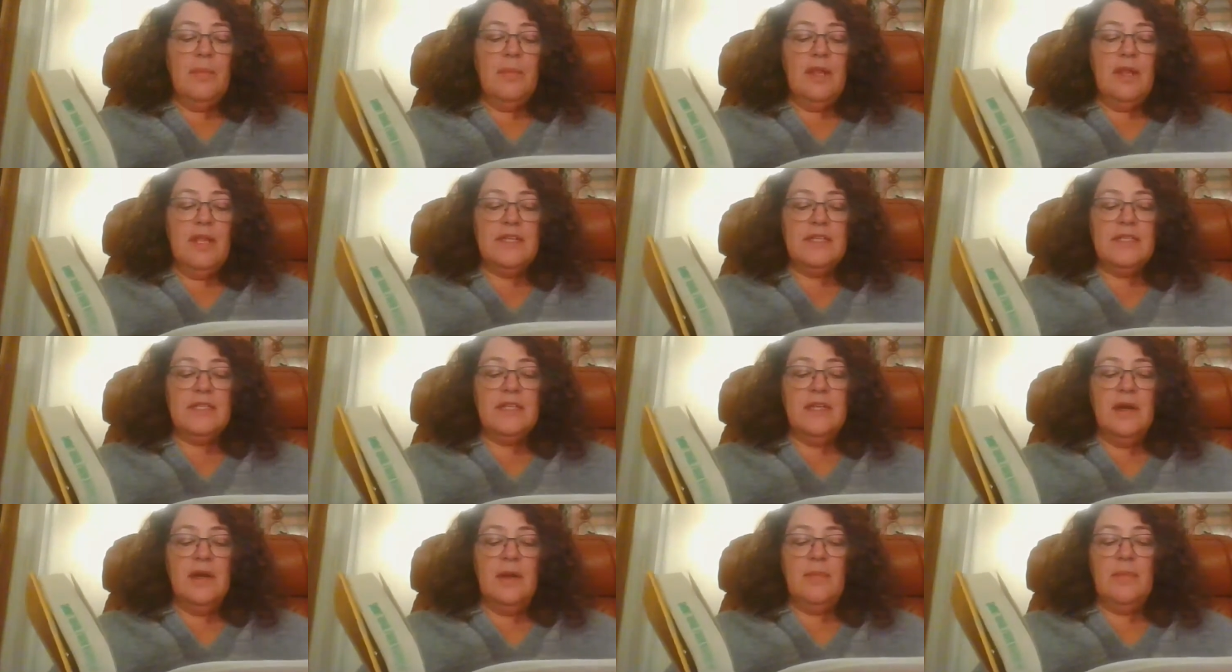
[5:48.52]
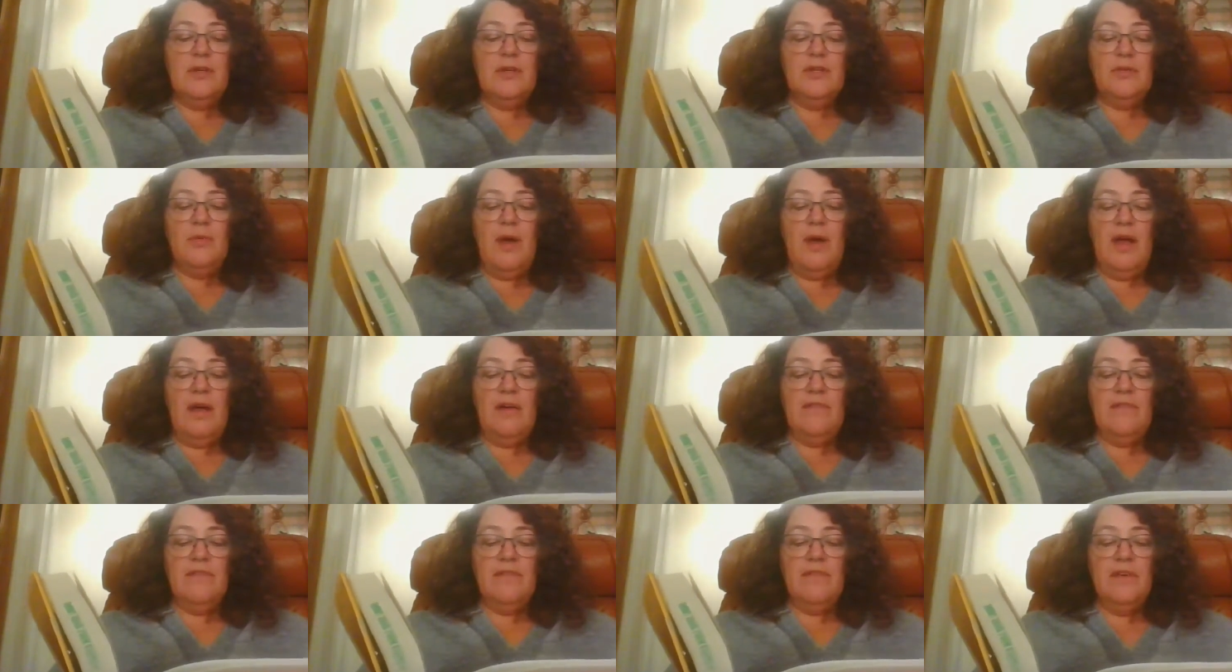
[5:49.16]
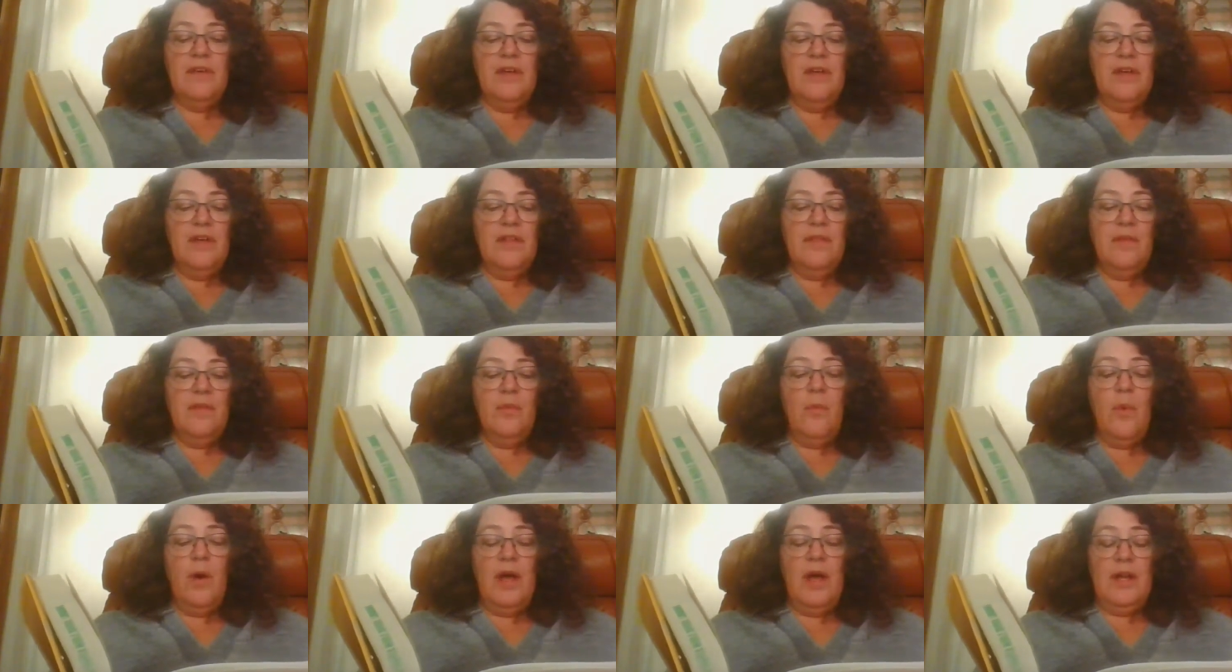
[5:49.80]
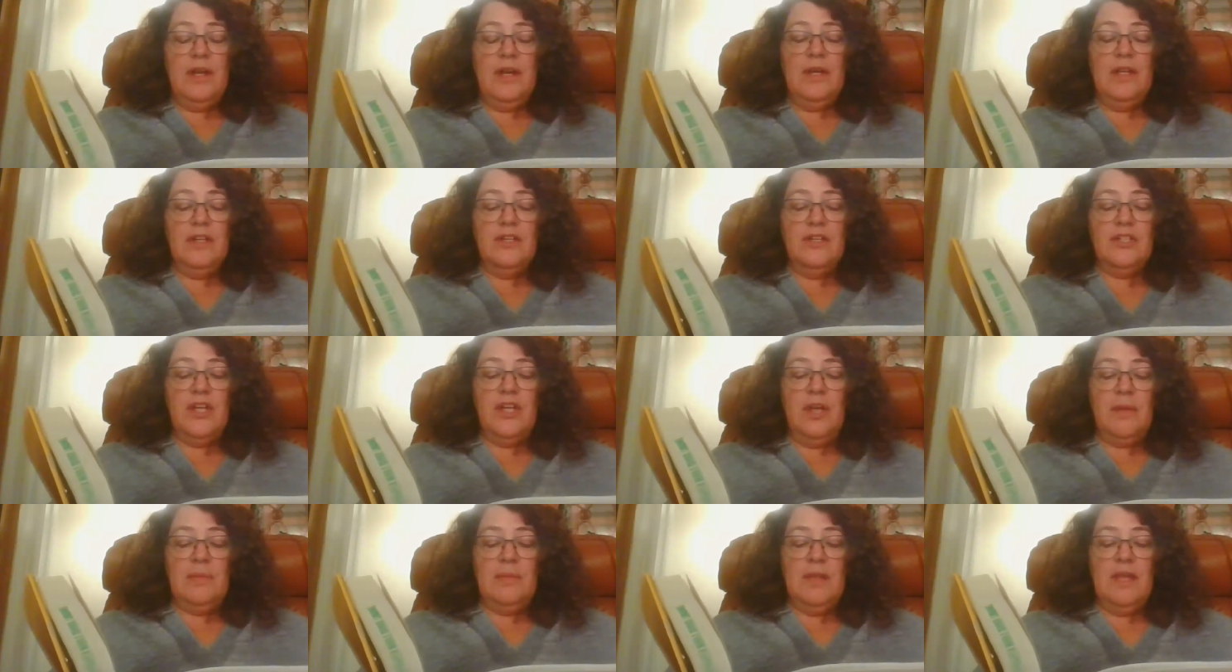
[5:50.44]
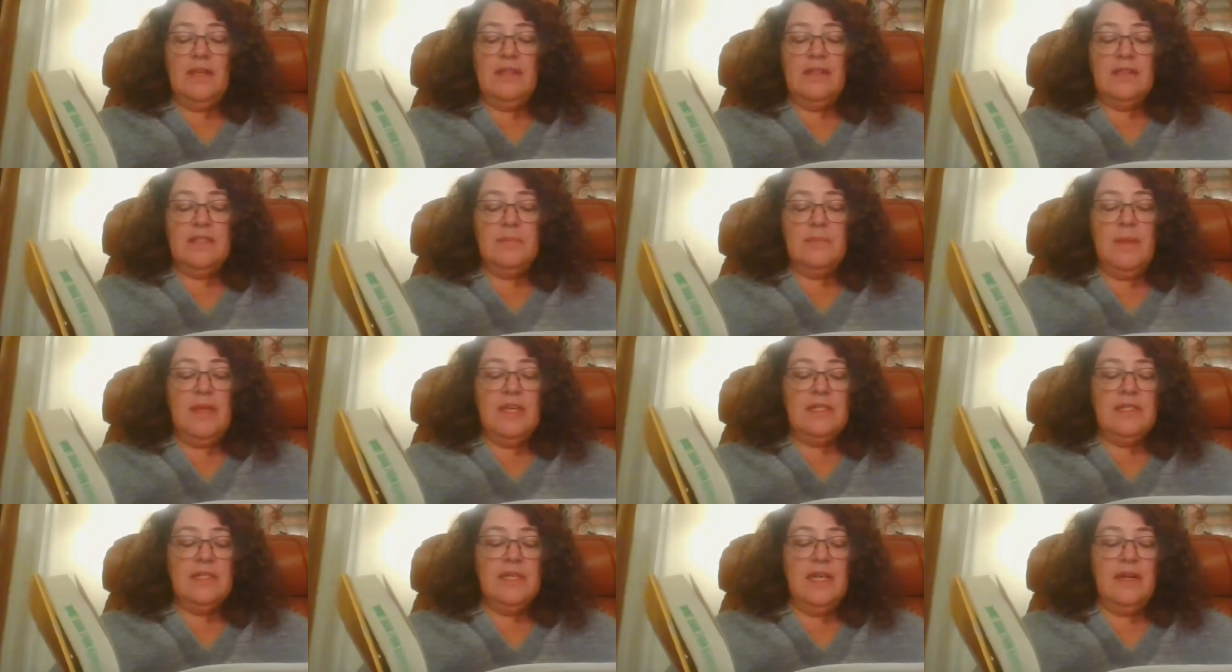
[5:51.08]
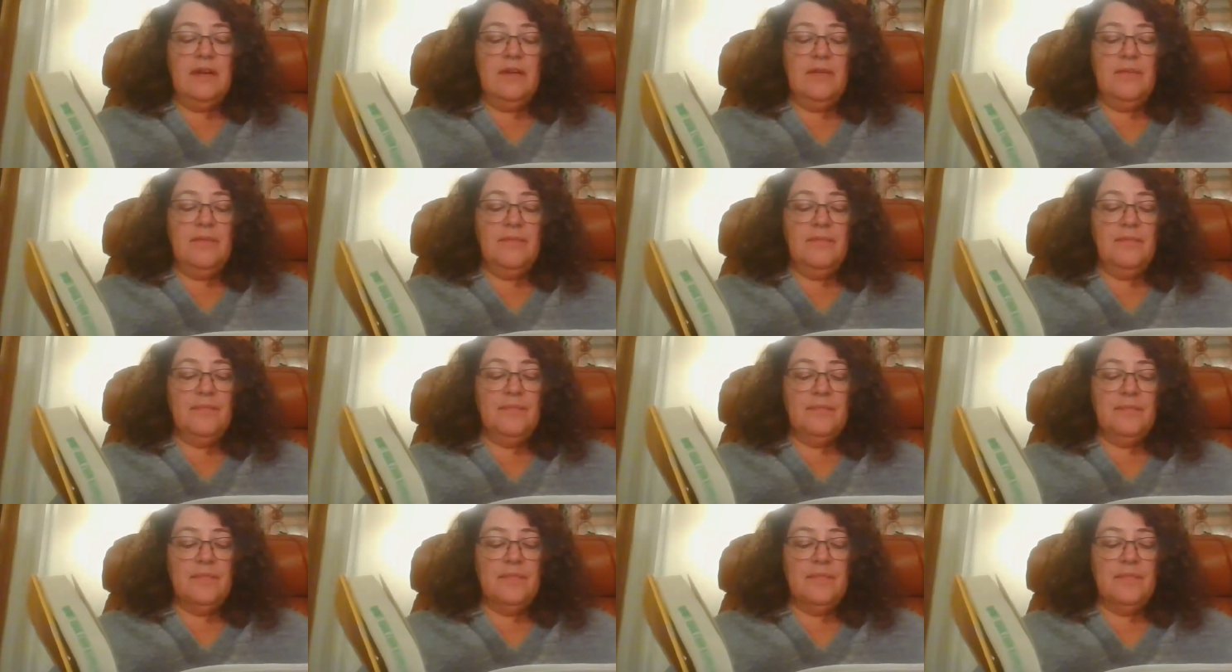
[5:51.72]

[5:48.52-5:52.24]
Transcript: plus the number 12. The one is shaped like the Space Needle.